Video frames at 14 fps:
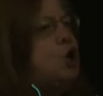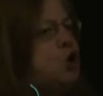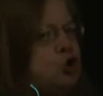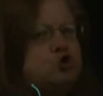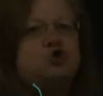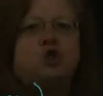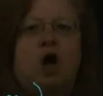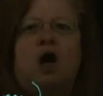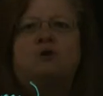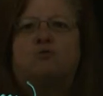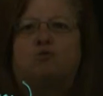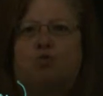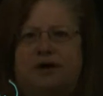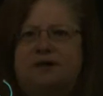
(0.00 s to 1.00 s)
who's not
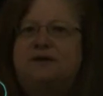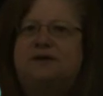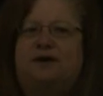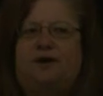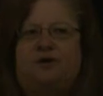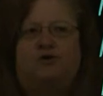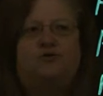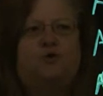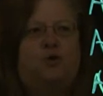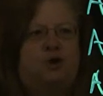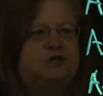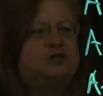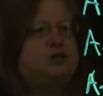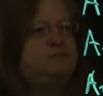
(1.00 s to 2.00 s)
really an
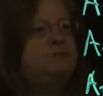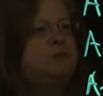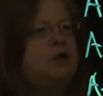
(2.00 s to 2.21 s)
authority.